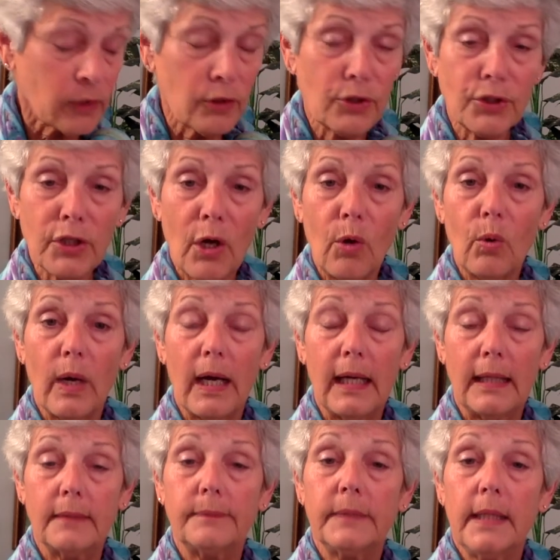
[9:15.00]
So
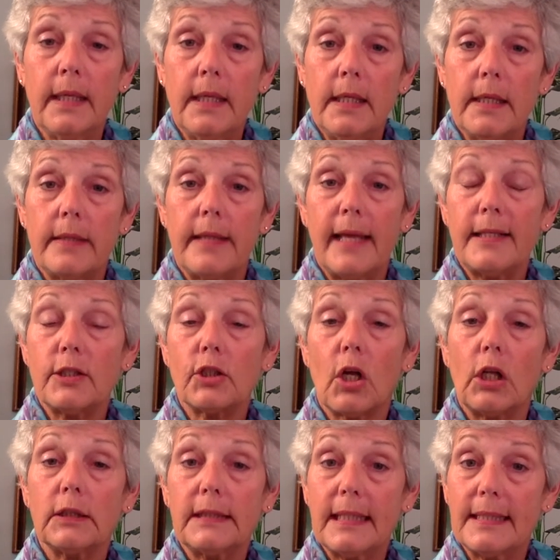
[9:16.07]
that is
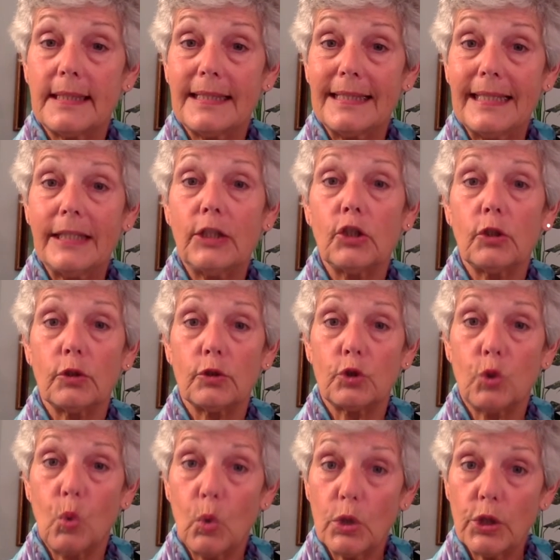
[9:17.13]
called testicular
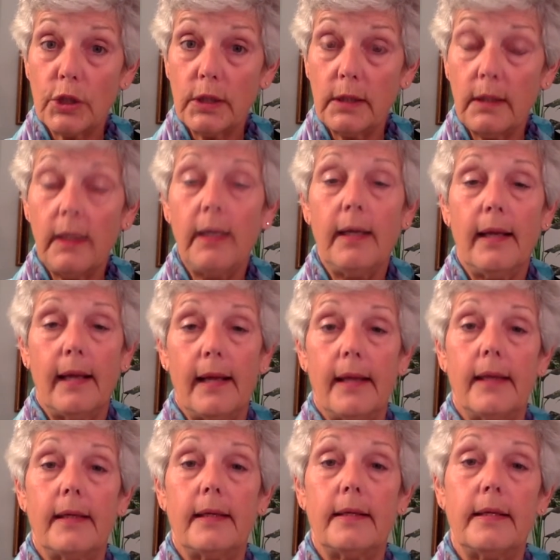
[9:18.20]
torsion,
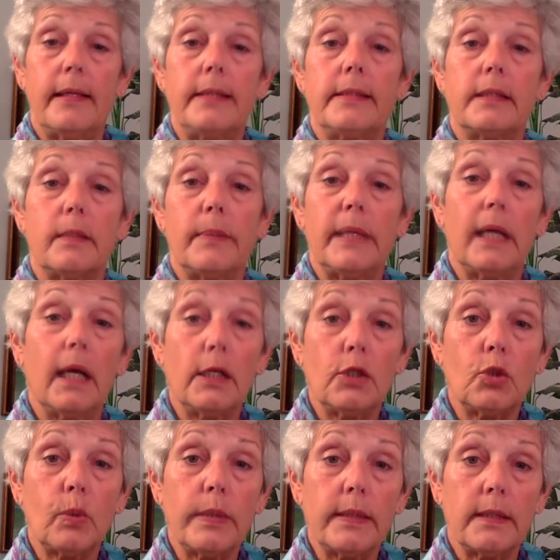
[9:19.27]
and it needs to be
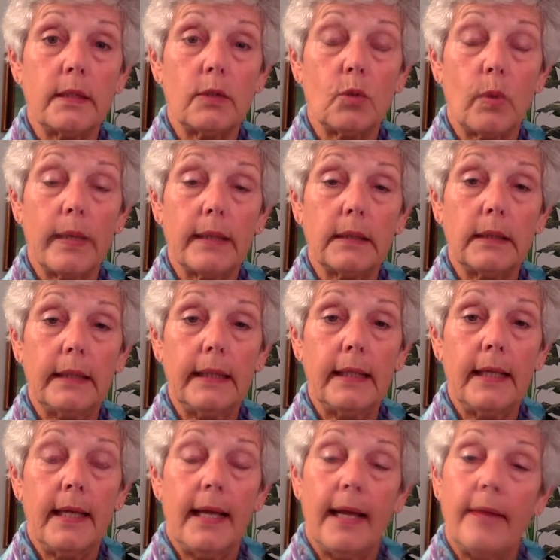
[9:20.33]
untwisted
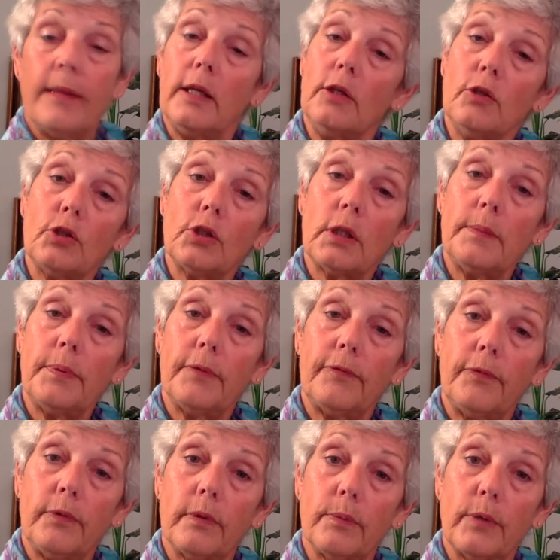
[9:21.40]
quickly, and they usually
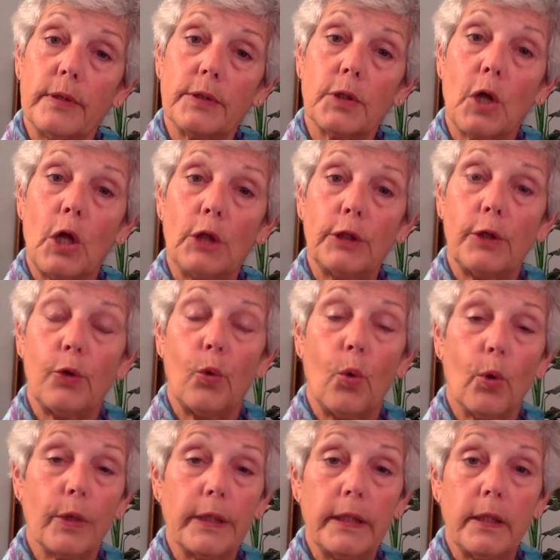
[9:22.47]
perform what's called an
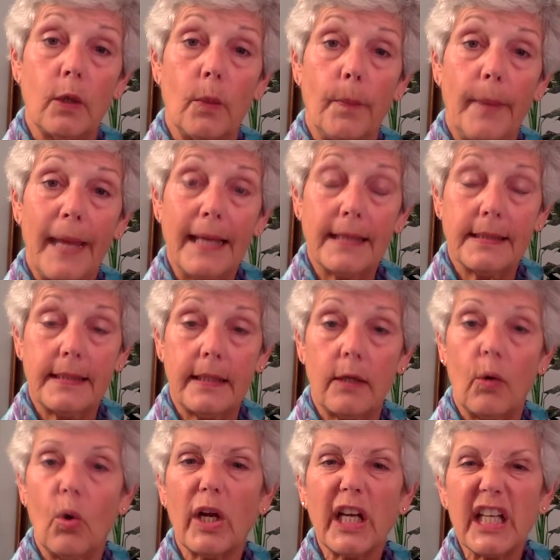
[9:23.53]
orchiopexy.
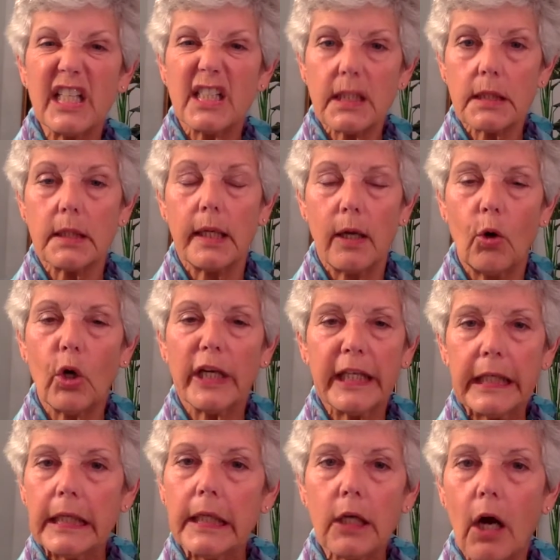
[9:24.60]

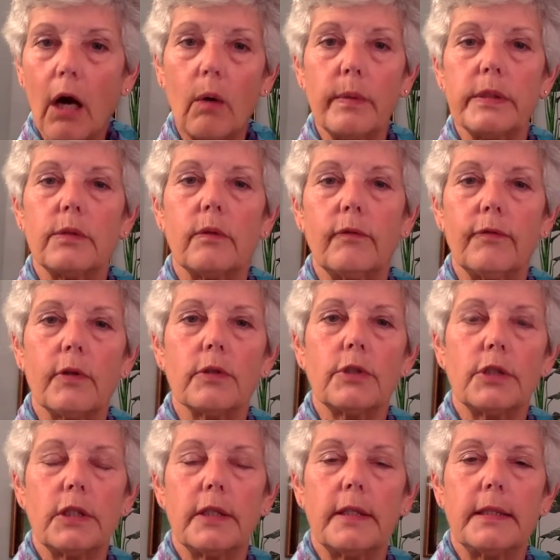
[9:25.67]
Orchid always
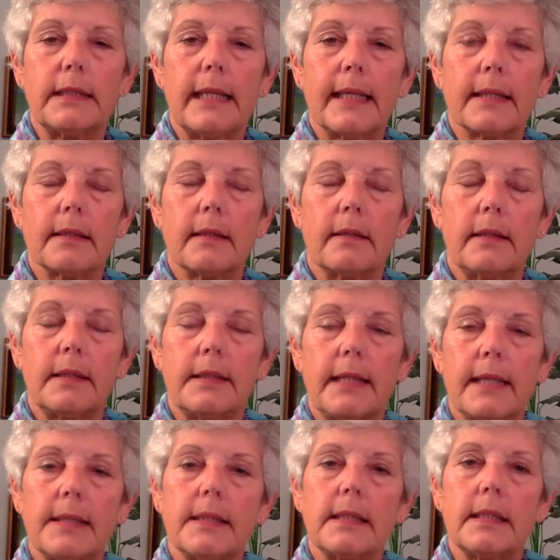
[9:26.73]
refers to the
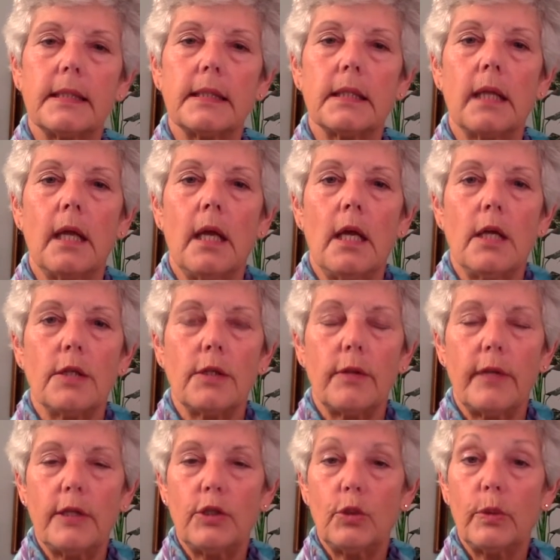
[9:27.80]
testis. So
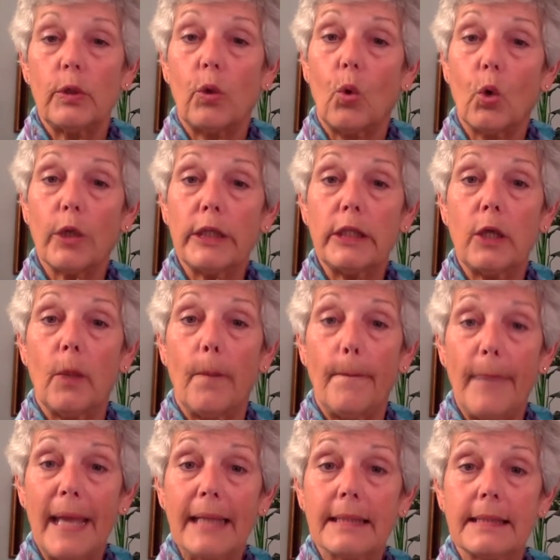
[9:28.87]
they do an
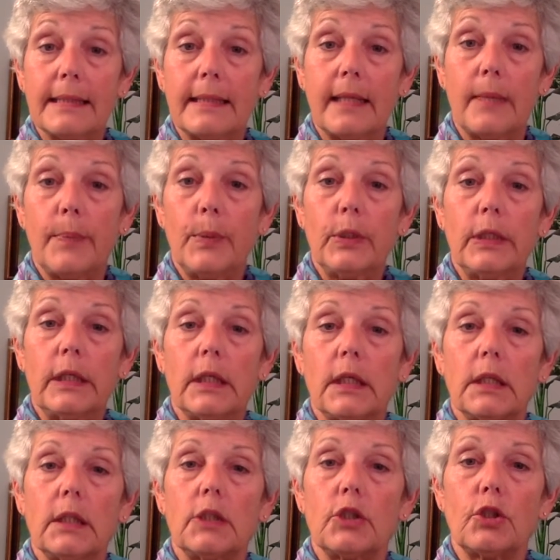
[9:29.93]
orchiopexy. They put in a
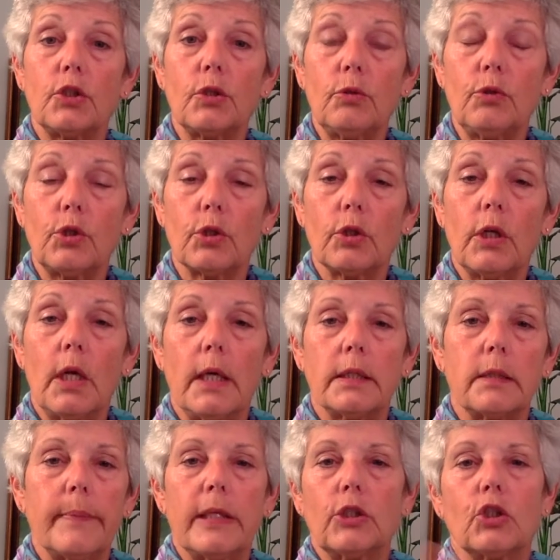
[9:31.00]
little suture
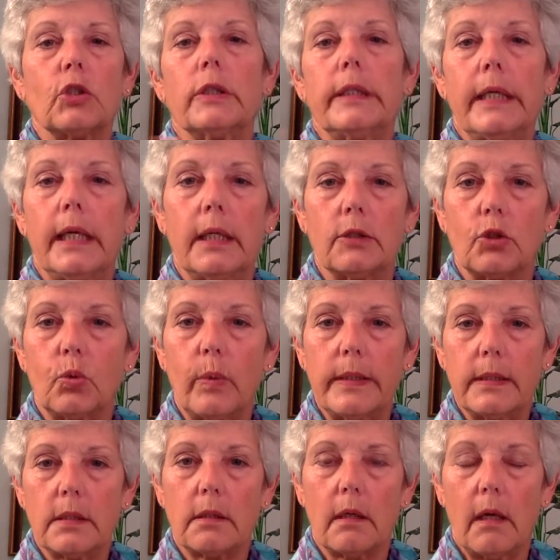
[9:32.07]
to make sure he can't
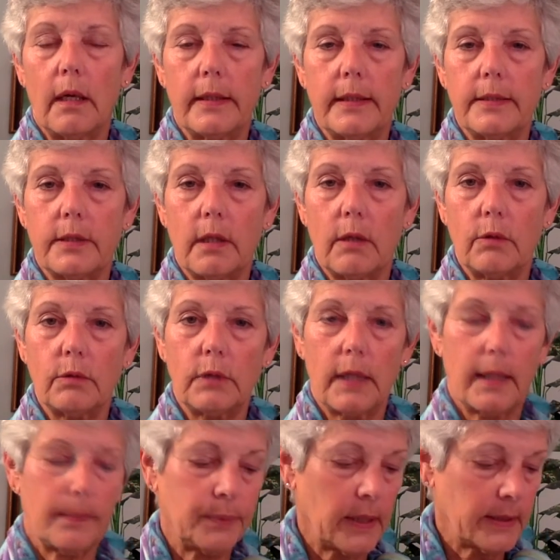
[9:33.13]
twist on his own
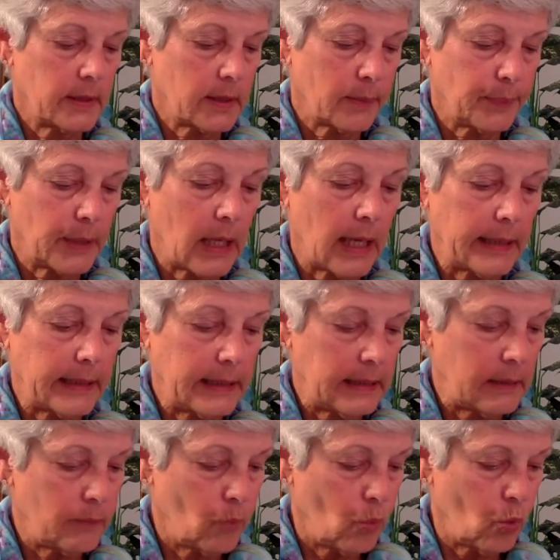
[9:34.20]
blood supply
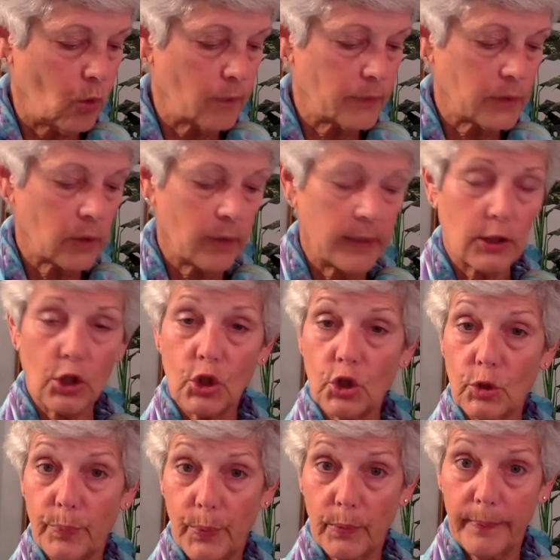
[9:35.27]
anymore. So that's the
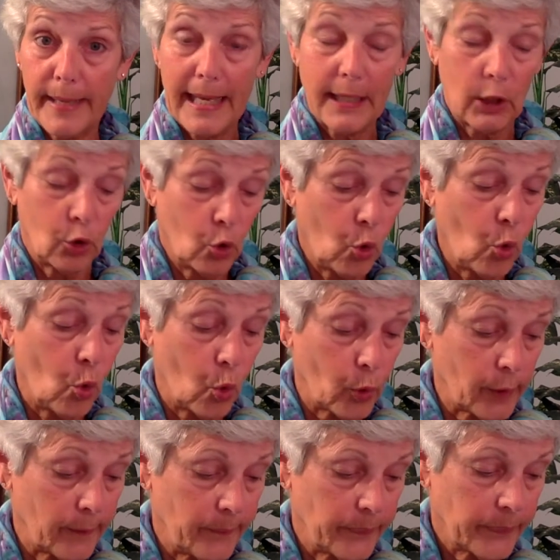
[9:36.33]
spermatic
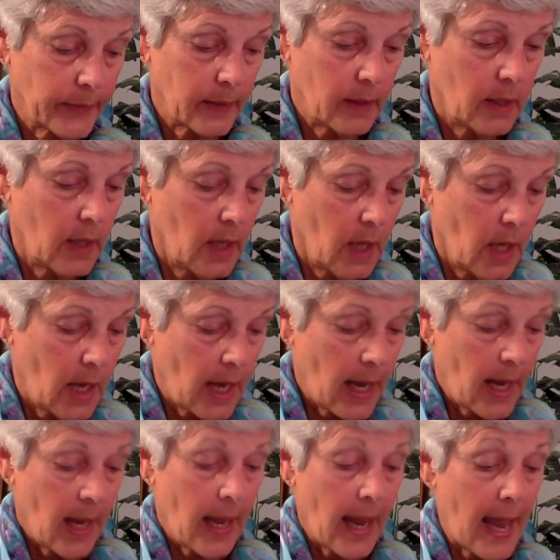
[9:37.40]
cord.
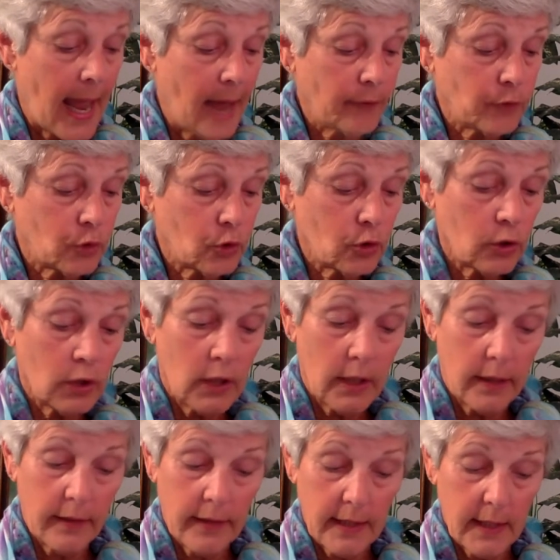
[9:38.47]
After
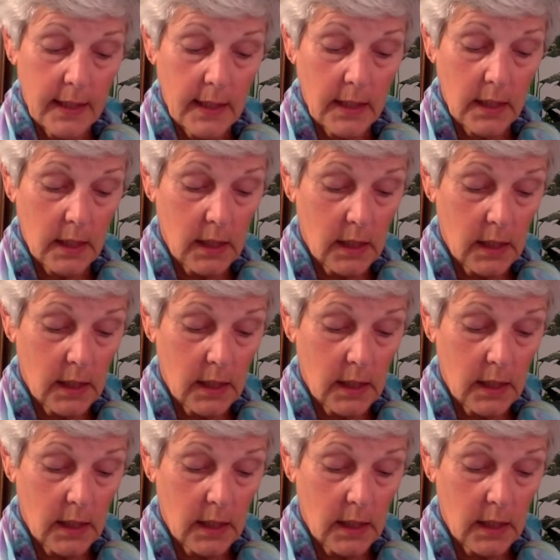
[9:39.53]
the